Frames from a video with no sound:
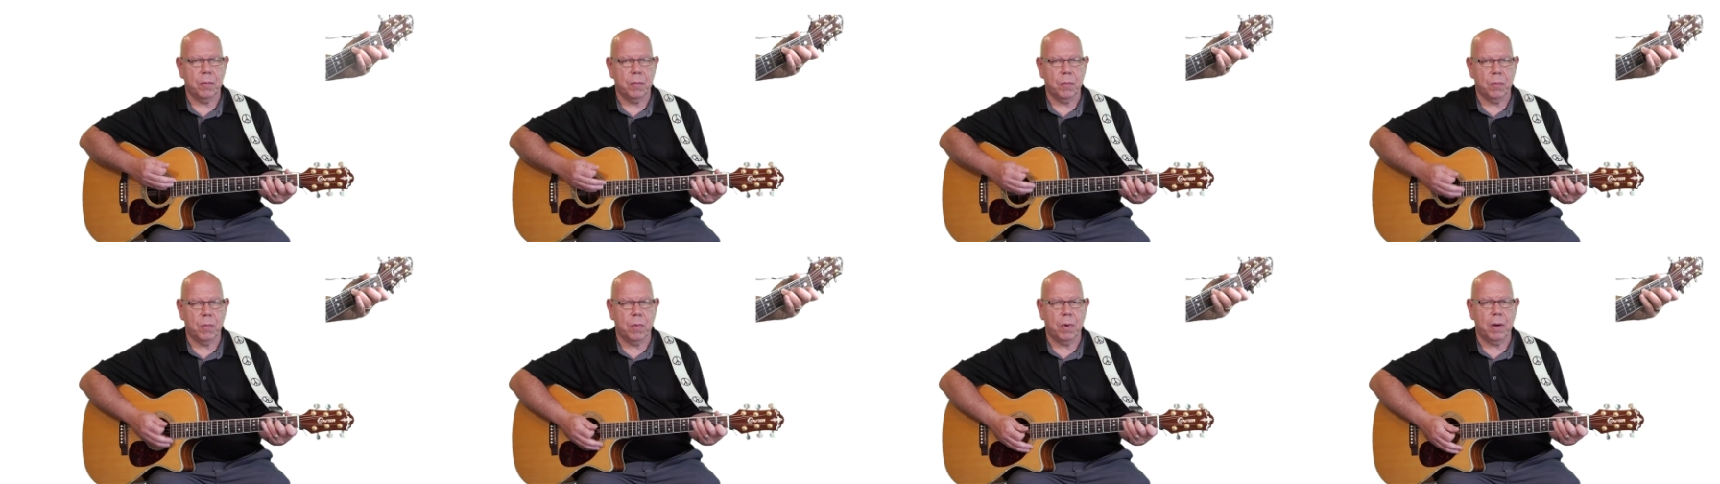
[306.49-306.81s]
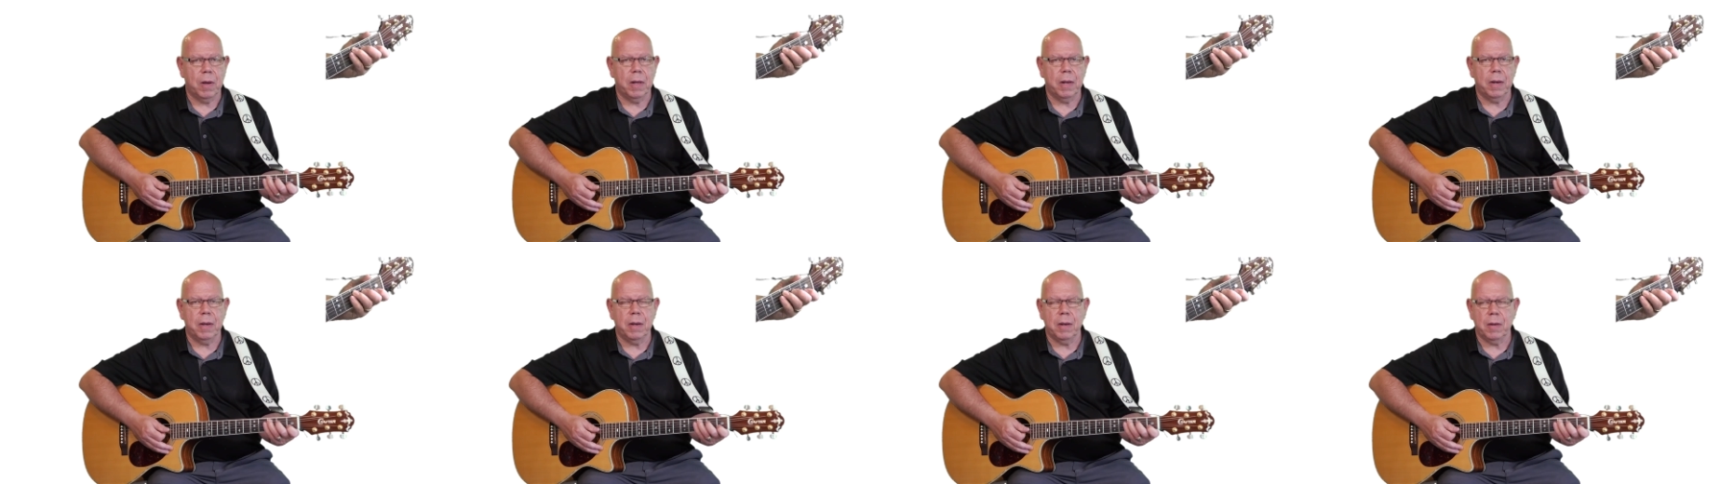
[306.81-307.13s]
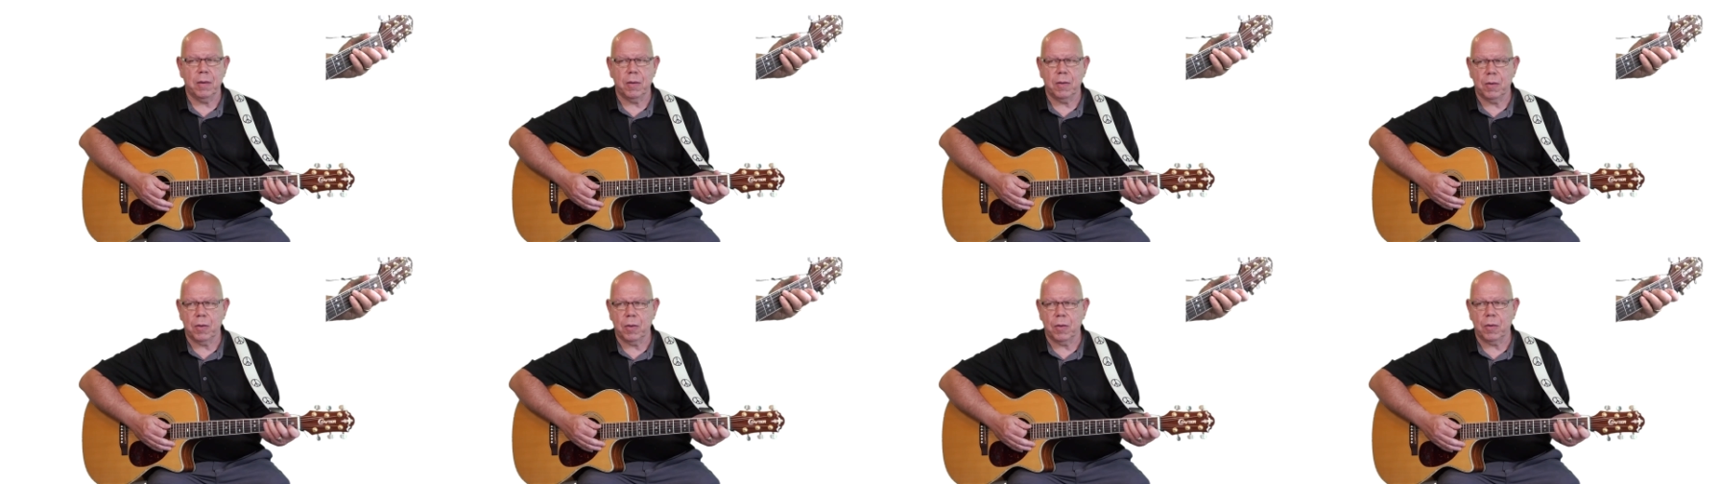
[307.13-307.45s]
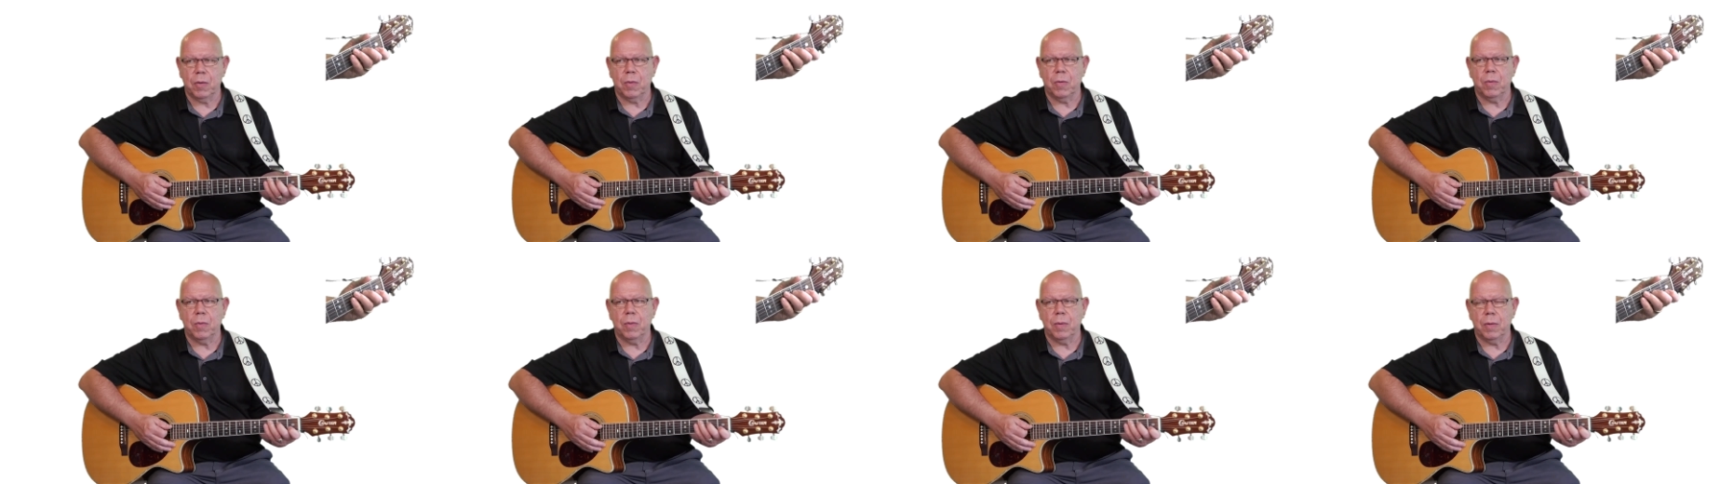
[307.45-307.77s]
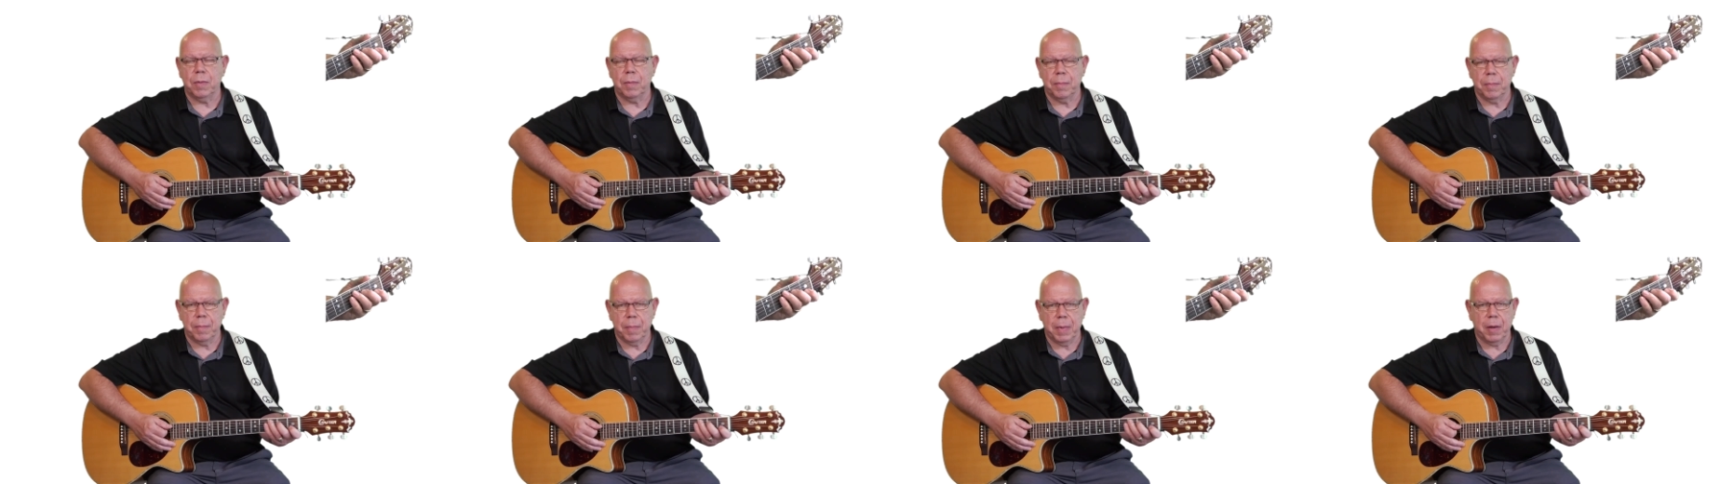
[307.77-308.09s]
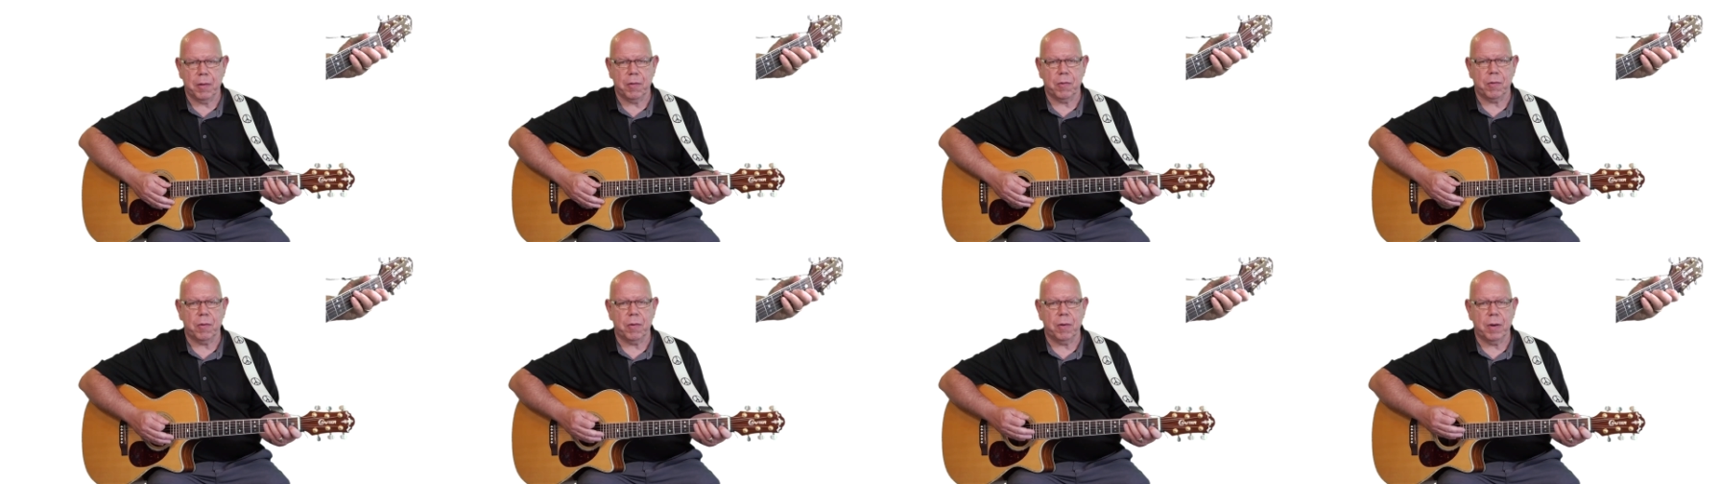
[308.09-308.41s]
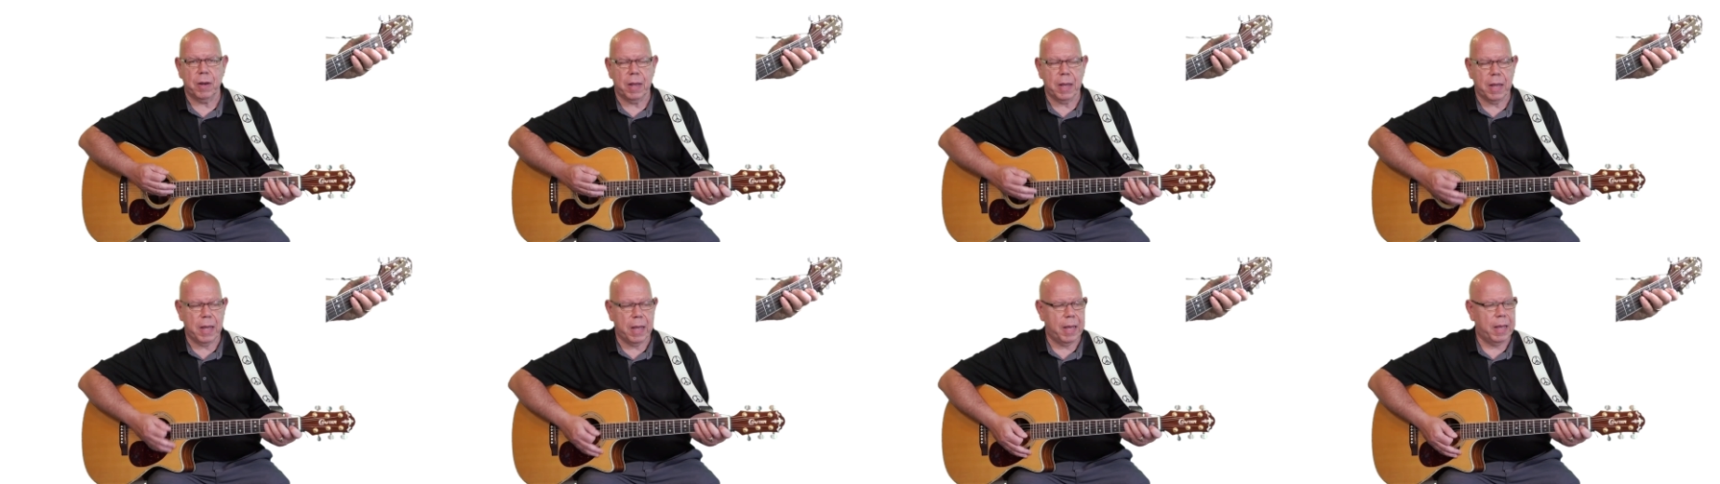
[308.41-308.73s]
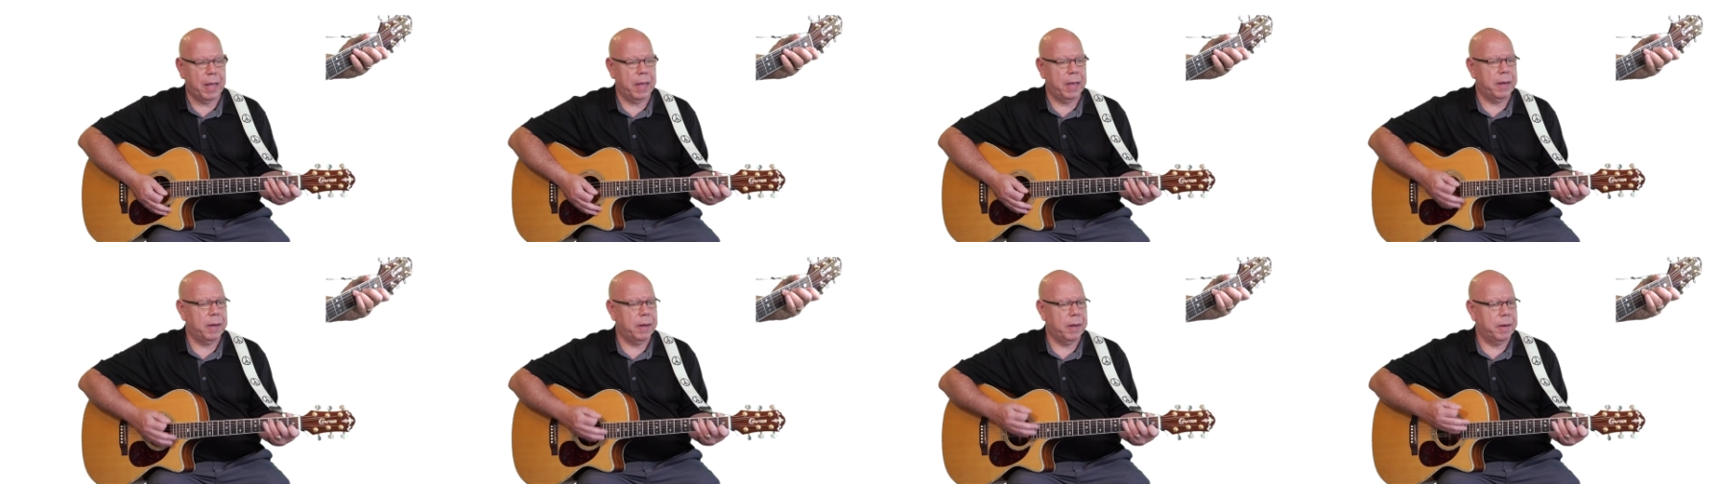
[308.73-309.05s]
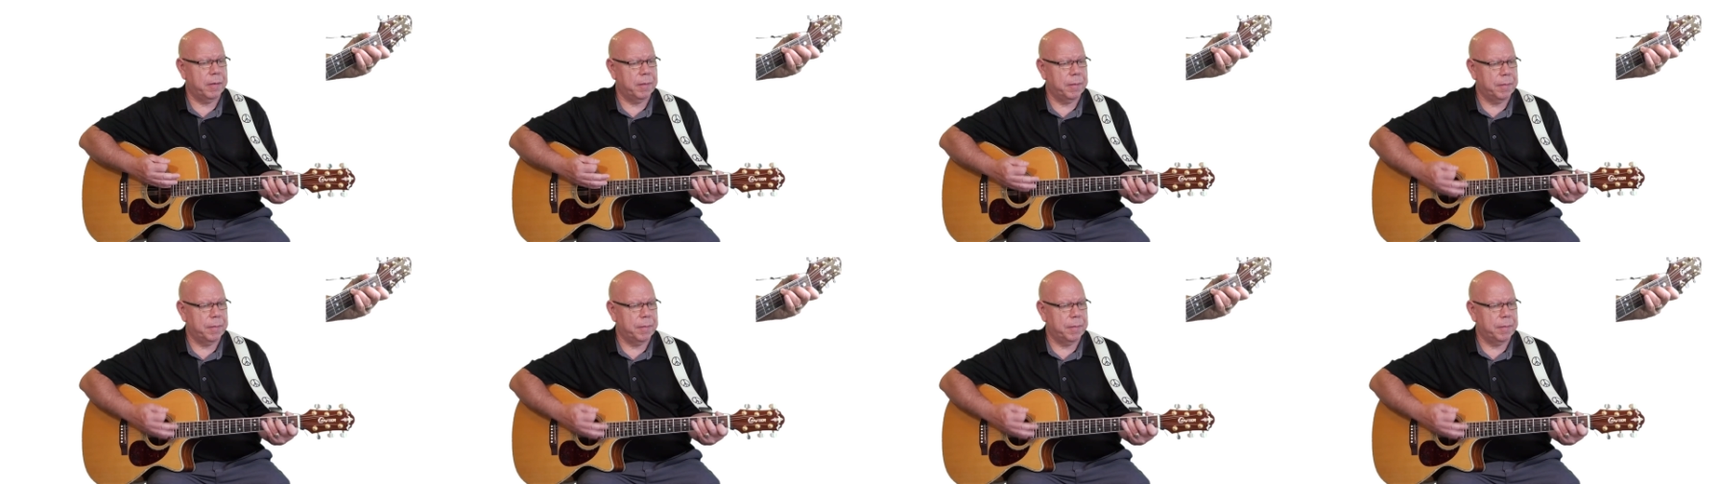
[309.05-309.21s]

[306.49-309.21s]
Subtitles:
1, 2, measure 8.